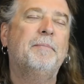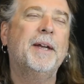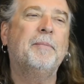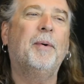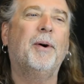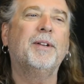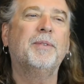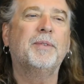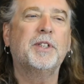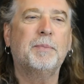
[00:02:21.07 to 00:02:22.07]
The big part
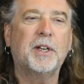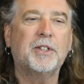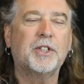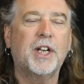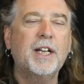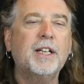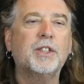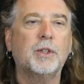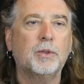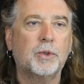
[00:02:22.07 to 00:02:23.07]
with the special shading
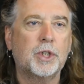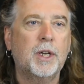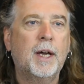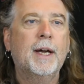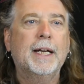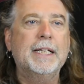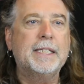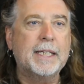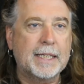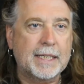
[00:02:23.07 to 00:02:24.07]
solution
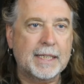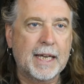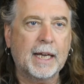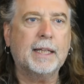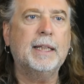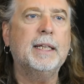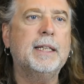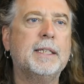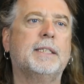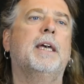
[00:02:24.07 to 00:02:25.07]
is exactly
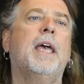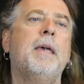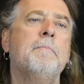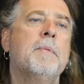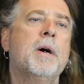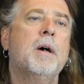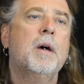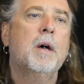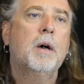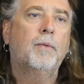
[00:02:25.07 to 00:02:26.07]
the same
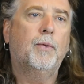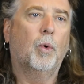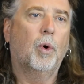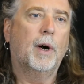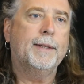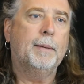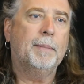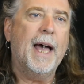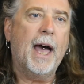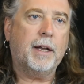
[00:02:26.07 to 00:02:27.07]
for the
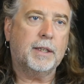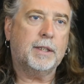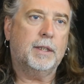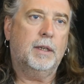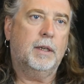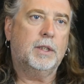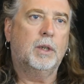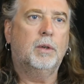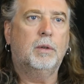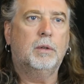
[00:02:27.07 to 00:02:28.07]
blacks.
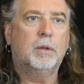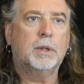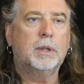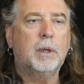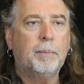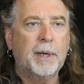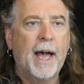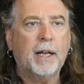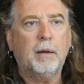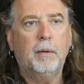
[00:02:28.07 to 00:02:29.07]
So the
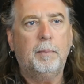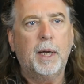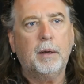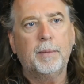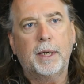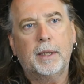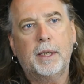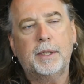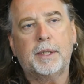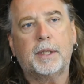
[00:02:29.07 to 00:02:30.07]
black pigment
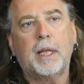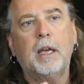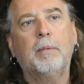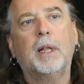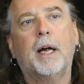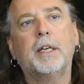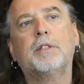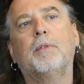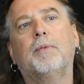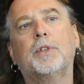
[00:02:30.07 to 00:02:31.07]
is
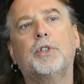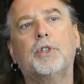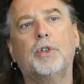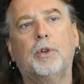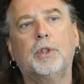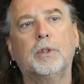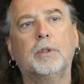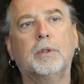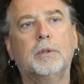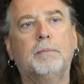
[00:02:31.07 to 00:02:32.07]
stabilized with a
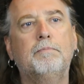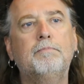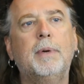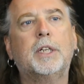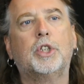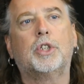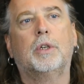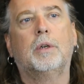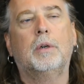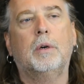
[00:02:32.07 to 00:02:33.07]
certain
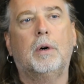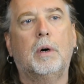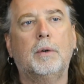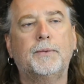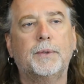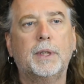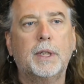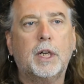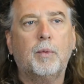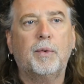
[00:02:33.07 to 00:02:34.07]
mixture of
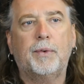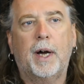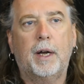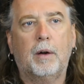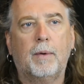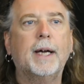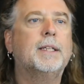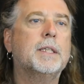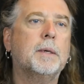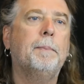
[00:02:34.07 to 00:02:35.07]
liquefier,
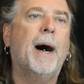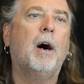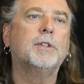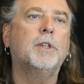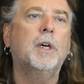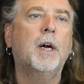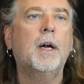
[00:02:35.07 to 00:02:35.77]
right? It's a powder